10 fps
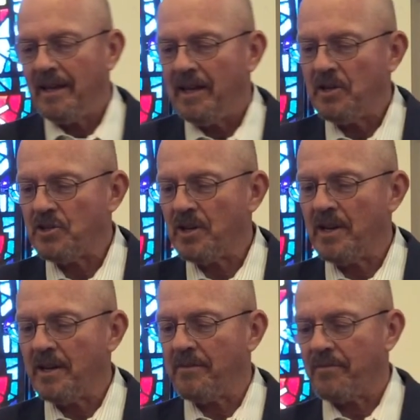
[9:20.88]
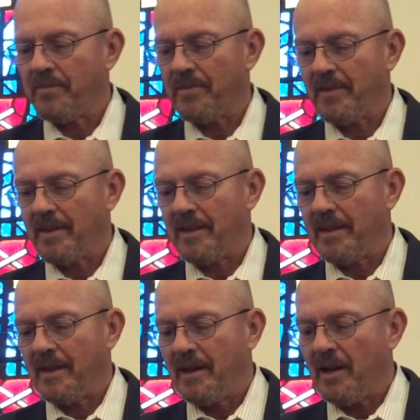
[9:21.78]
he's saying,
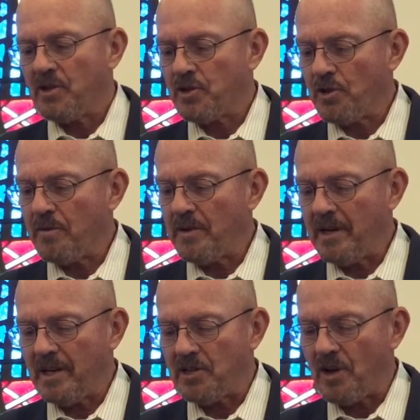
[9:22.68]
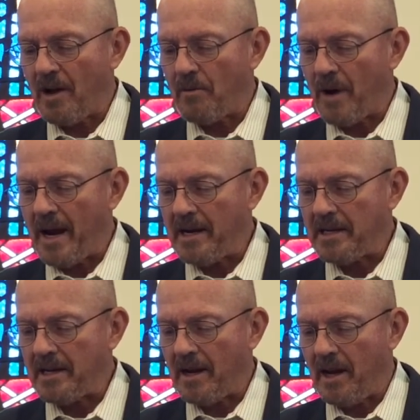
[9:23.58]
a servant is not
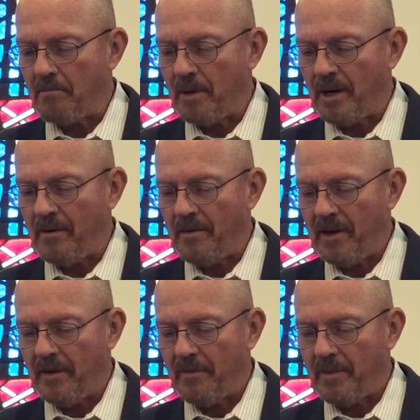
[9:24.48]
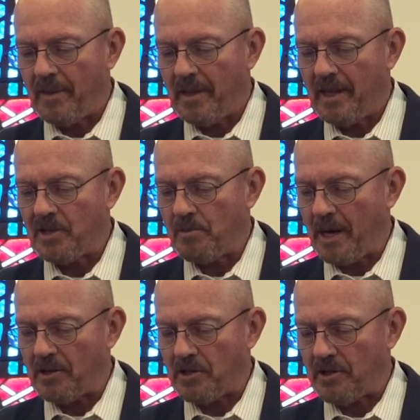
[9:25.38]
ranked above his
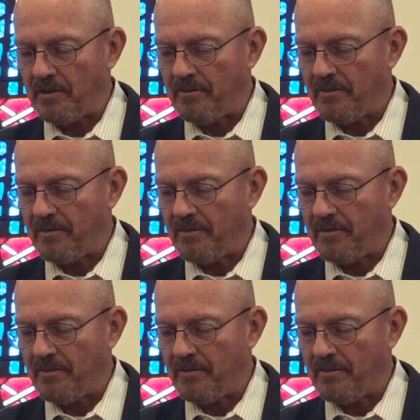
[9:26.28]
master.